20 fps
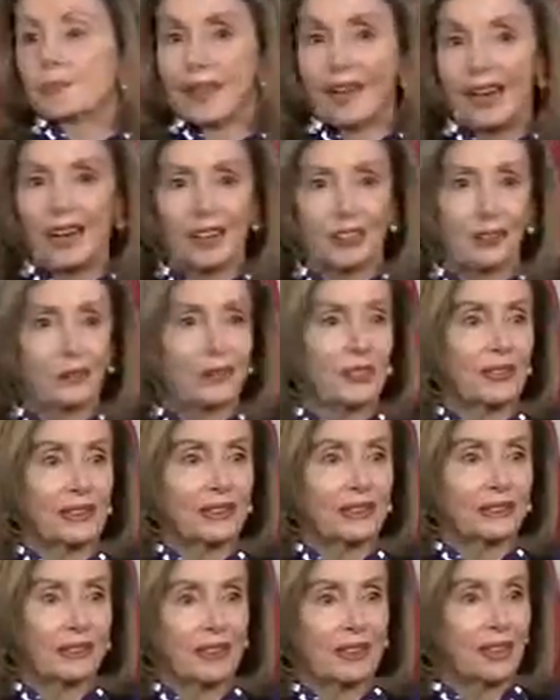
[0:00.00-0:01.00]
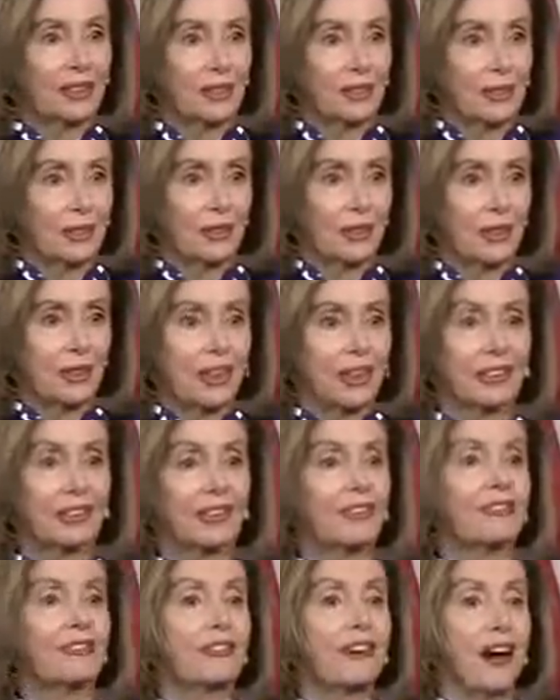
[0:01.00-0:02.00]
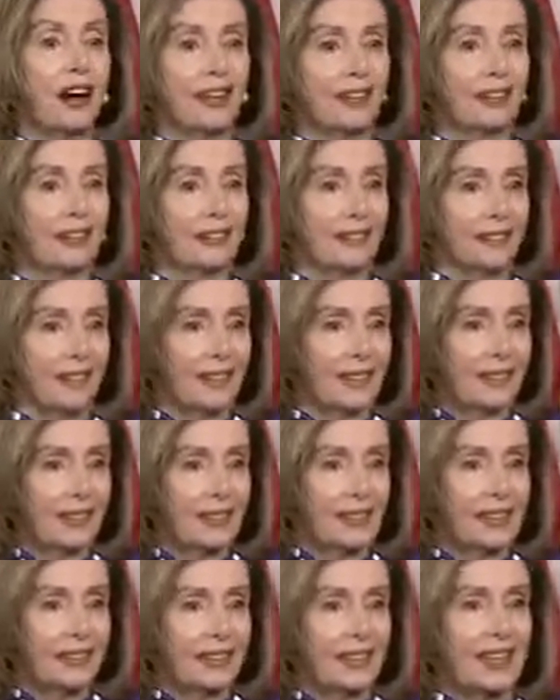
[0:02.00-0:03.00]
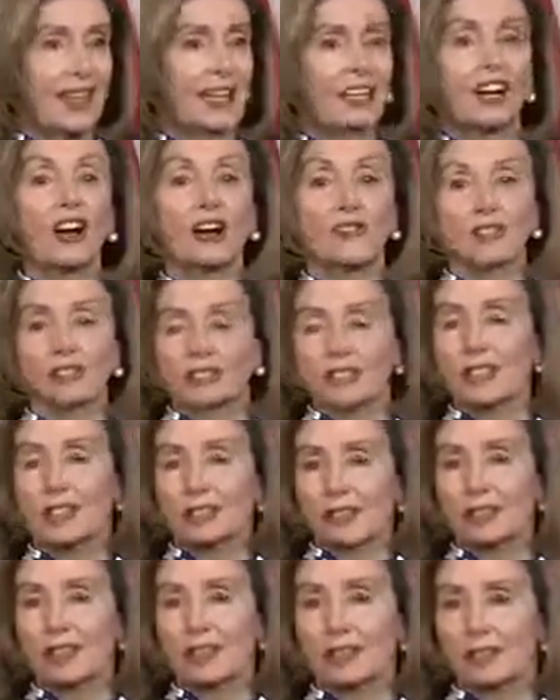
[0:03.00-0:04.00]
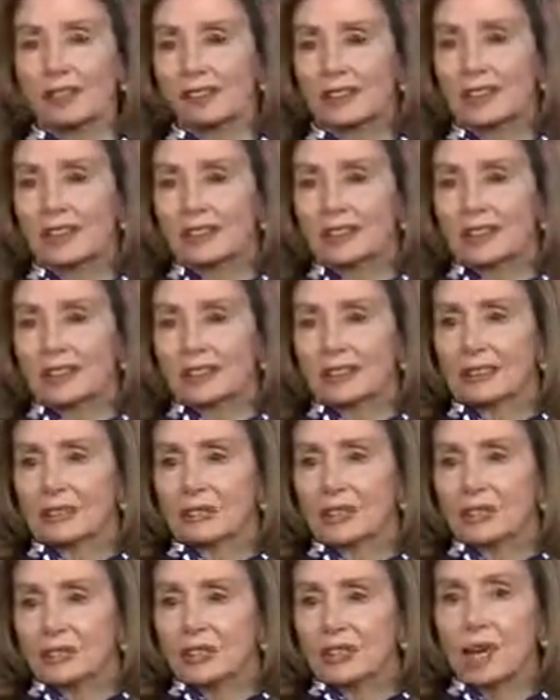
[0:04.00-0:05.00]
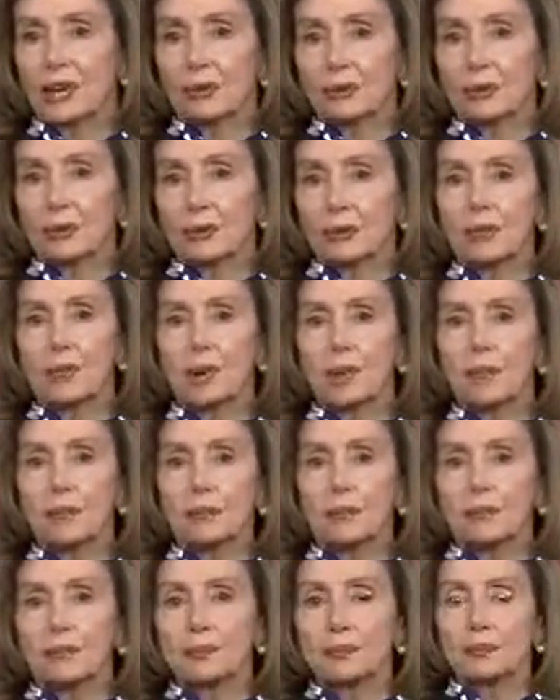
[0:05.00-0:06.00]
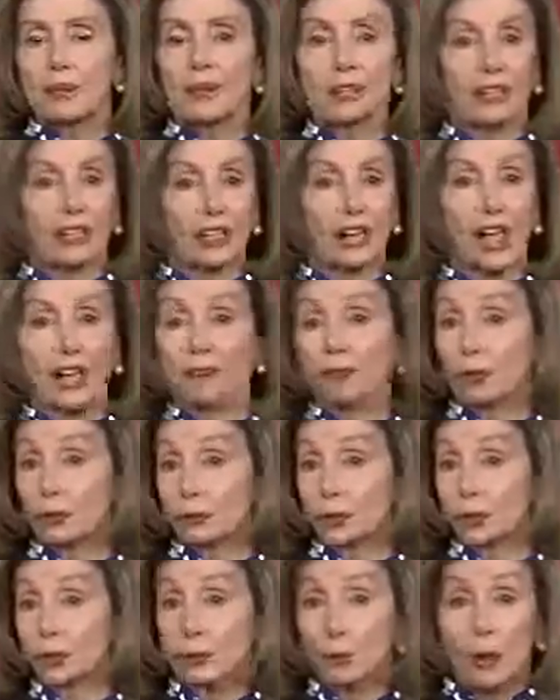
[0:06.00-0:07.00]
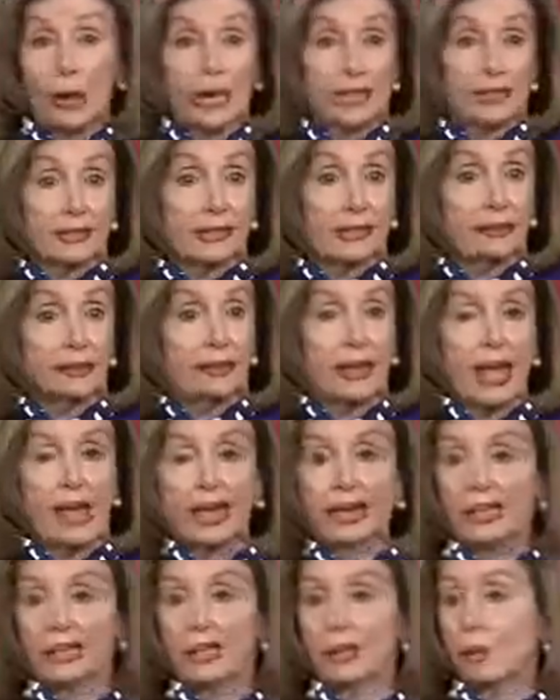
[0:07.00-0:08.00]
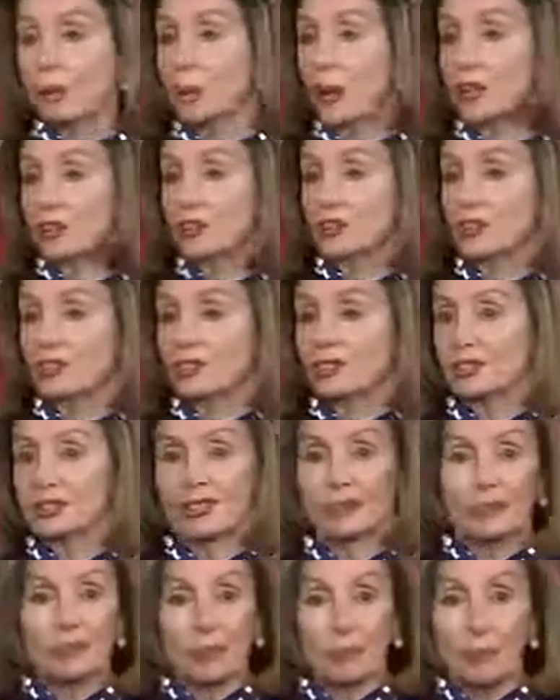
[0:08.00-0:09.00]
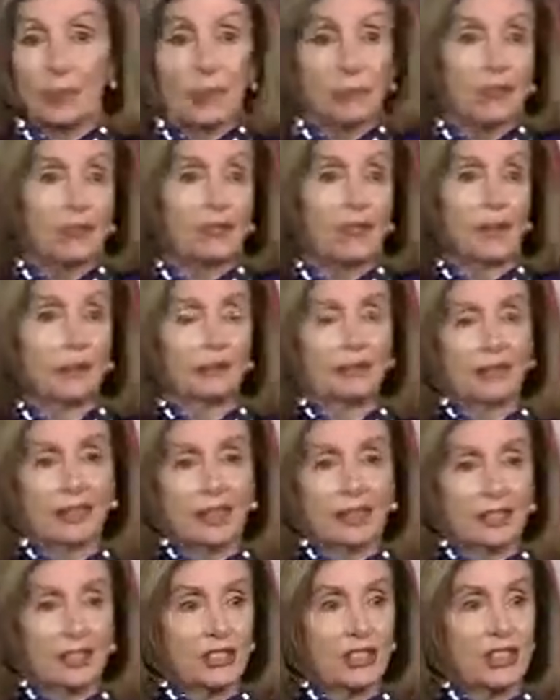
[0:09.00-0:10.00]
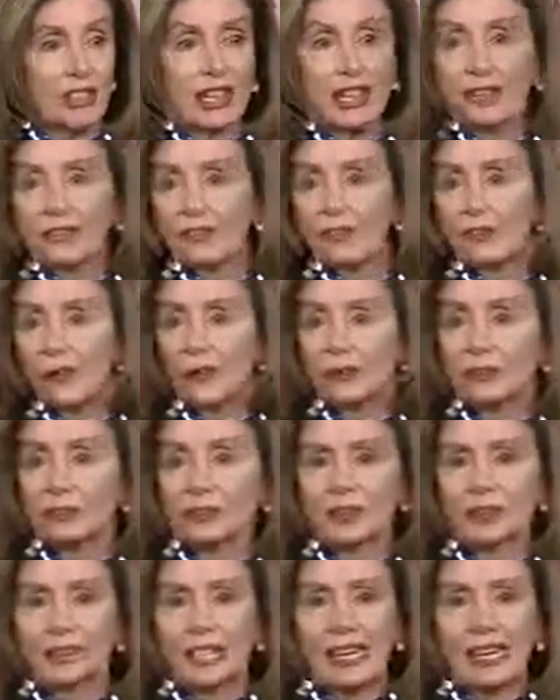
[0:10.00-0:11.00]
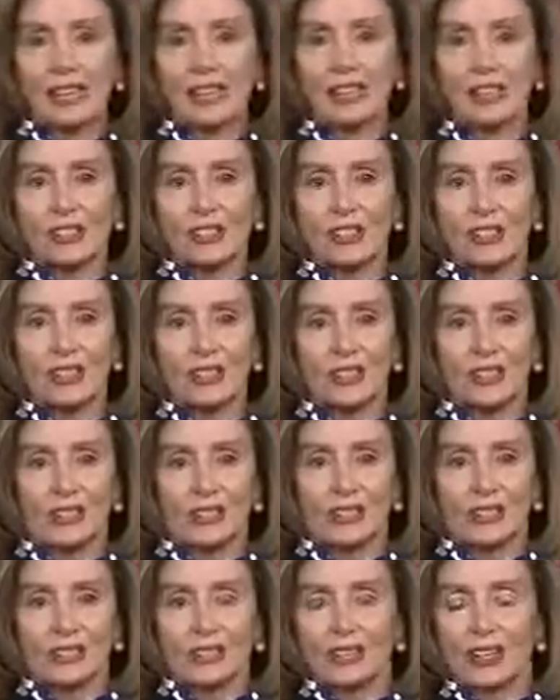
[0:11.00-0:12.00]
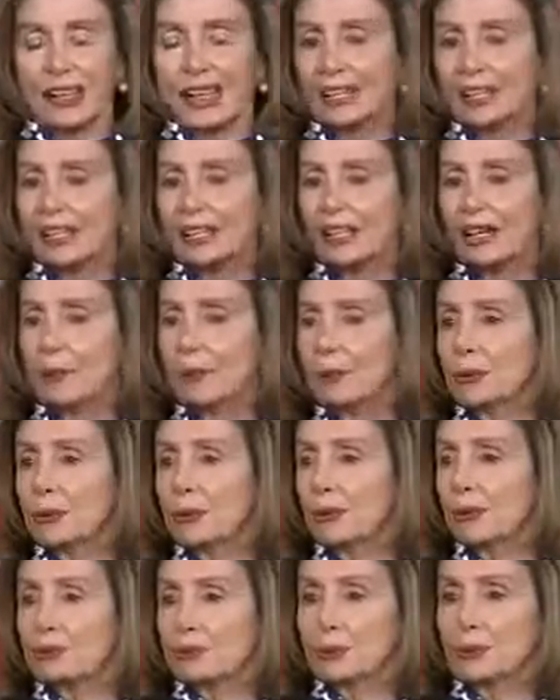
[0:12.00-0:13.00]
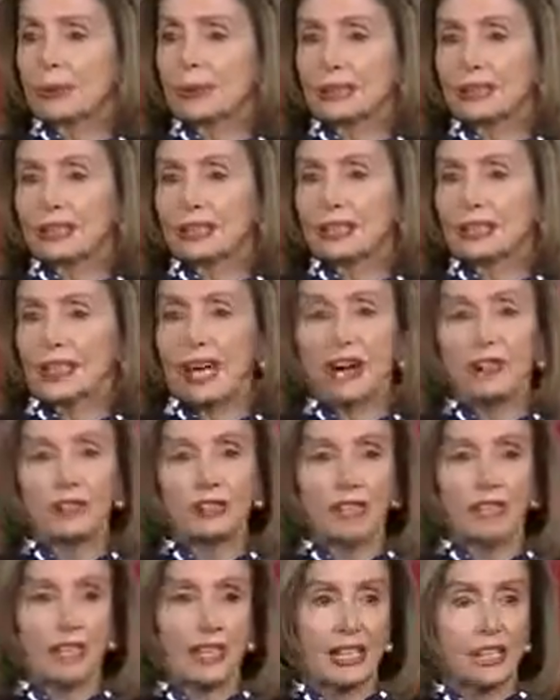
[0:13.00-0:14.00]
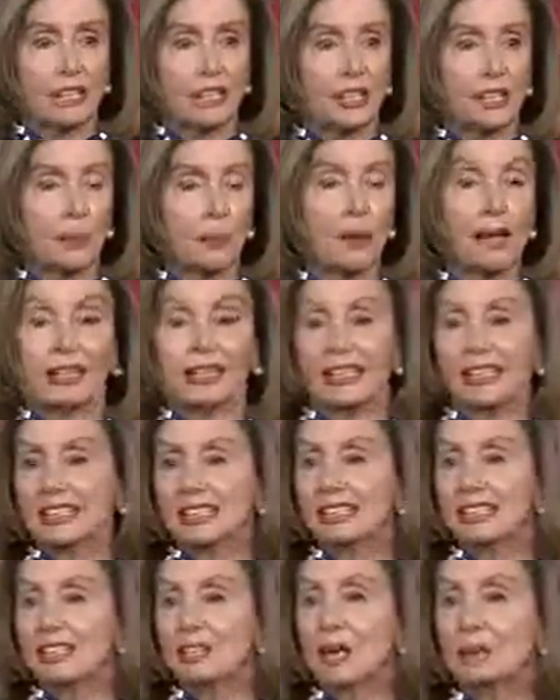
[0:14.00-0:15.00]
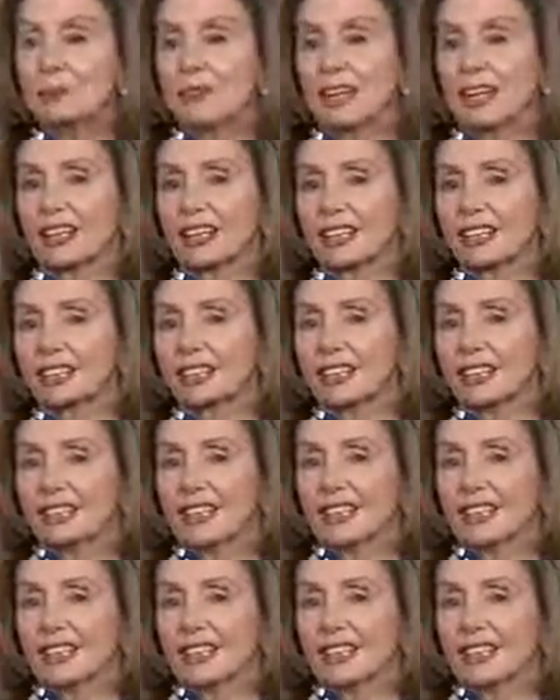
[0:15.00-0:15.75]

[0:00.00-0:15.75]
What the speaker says: I don't think that he should dignify that conversation with Donald Trump. You could have you ask them any questions, both of them. Just take their own stage for any number of conversations about any subjects.